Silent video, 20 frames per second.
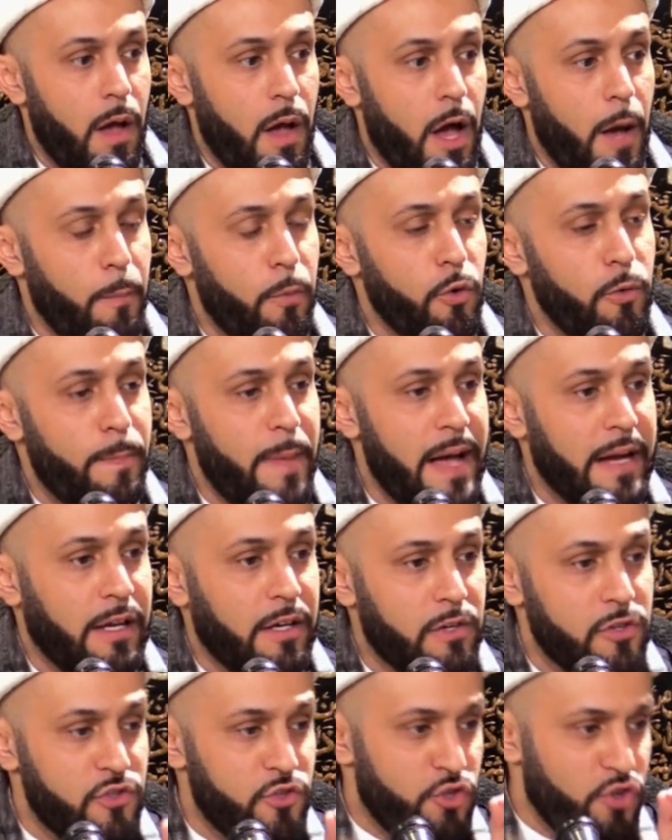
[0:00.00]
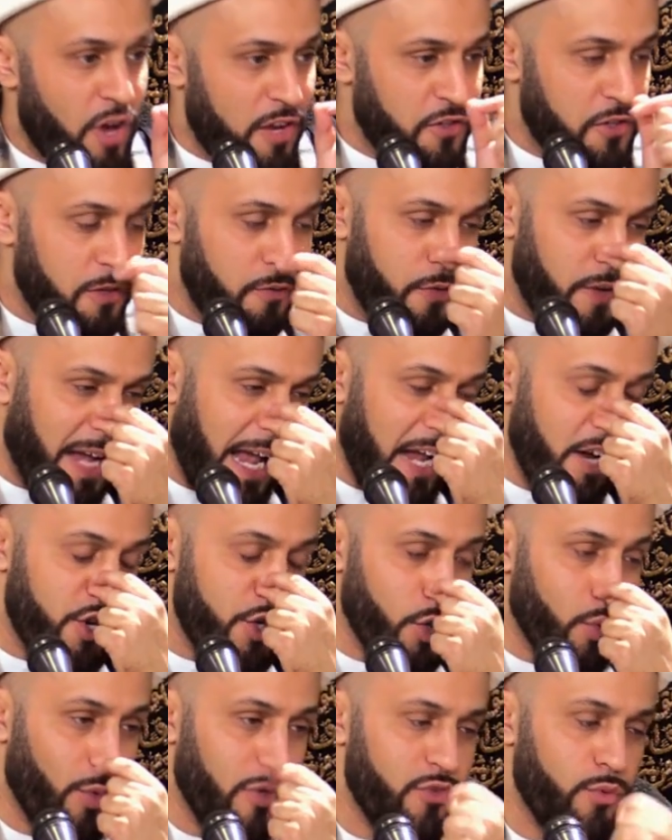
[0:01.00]
Abu Bakr's
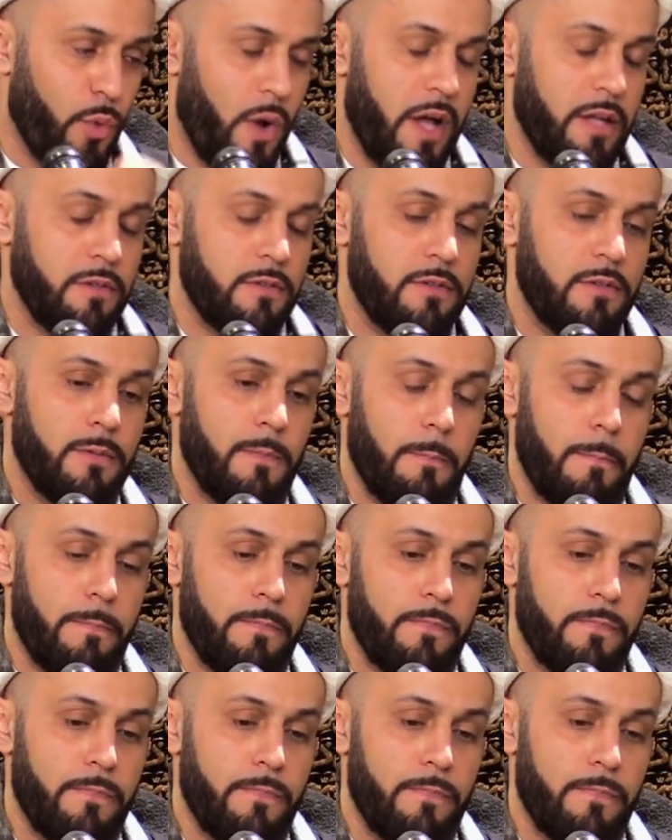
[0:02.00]
justification was what?